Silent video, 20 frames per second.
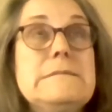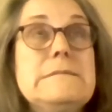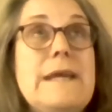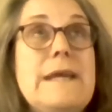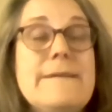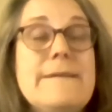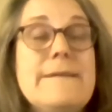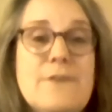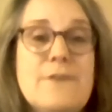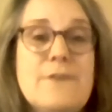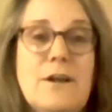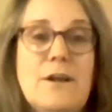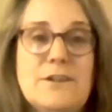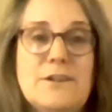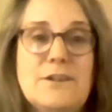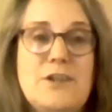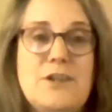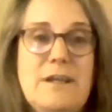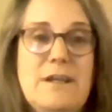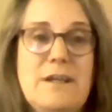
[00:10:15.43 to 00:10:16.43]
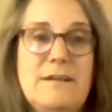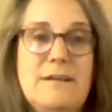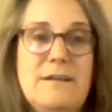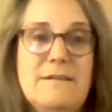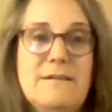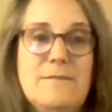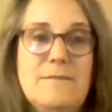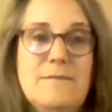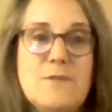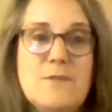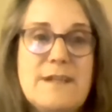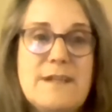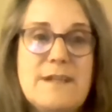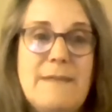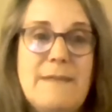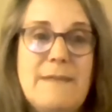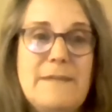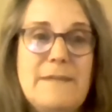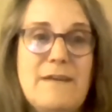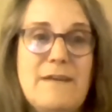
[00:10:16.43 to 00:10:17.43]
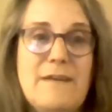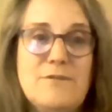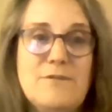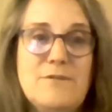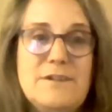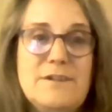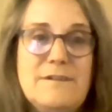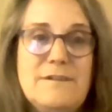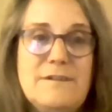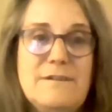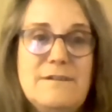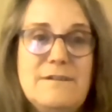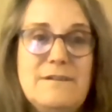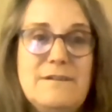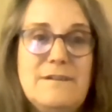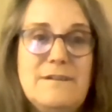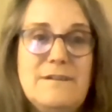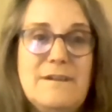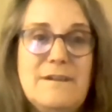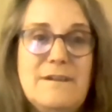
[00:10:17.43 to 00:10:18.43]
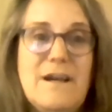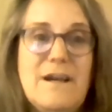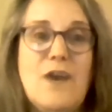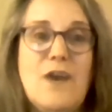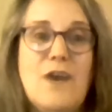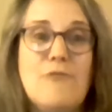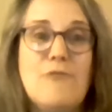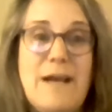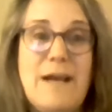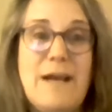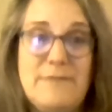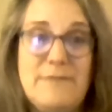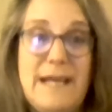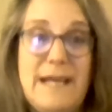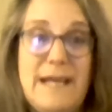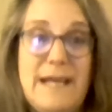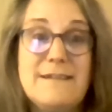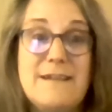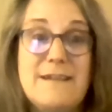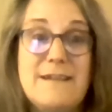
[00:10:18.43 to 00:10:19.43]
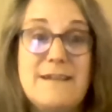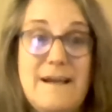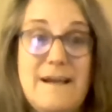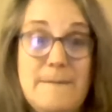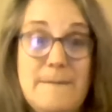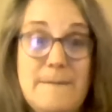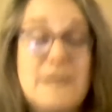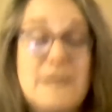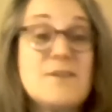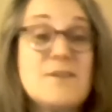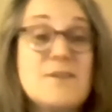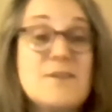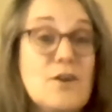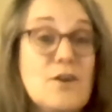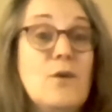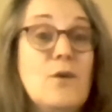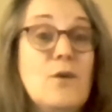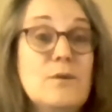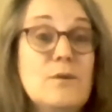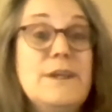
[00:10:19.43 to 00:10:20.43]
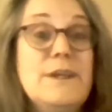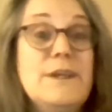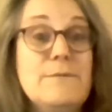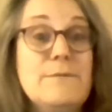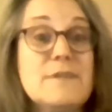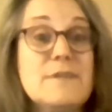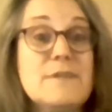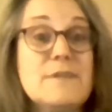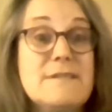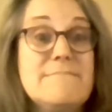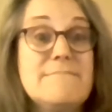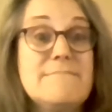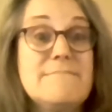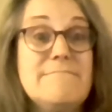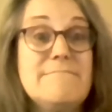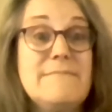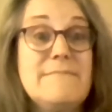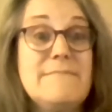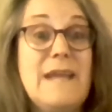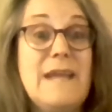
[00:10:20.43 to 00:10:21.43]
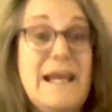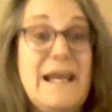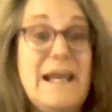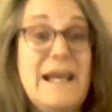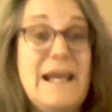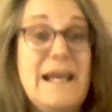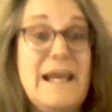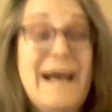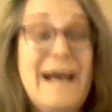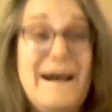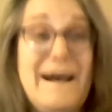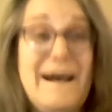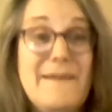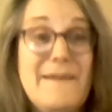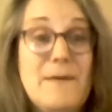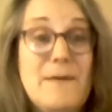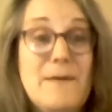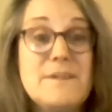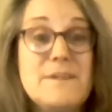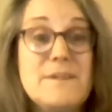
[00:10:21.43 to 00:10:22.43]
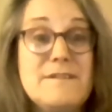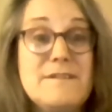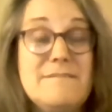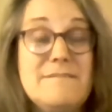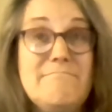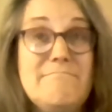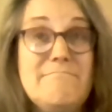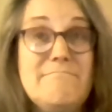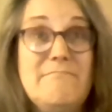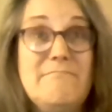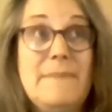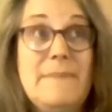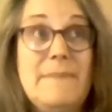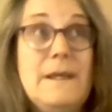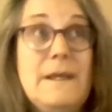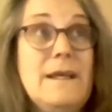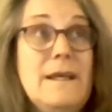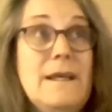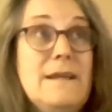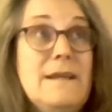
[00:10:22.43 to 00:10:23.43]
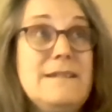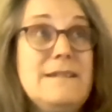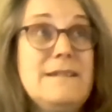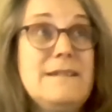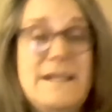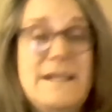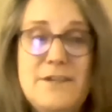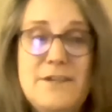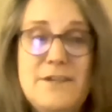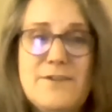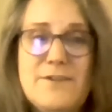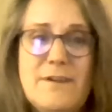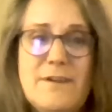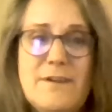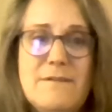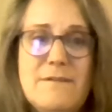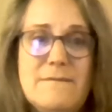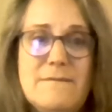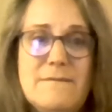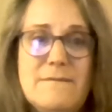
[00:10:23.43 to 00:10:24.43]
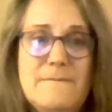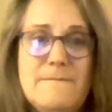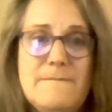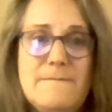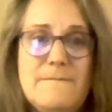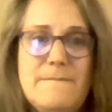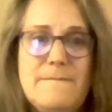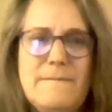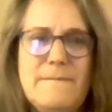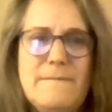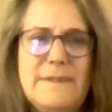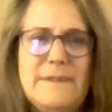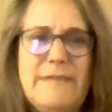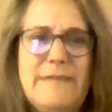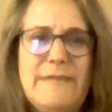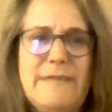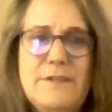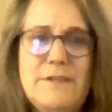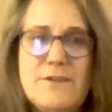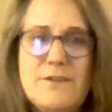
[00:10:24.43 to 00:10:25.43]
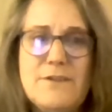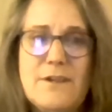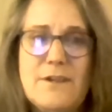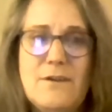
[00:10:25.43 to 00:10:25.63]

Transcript: anthology was coming out. Oh, around that time. So it was, yeah, yeah, that was 10 years ago, mm, 11 years mm,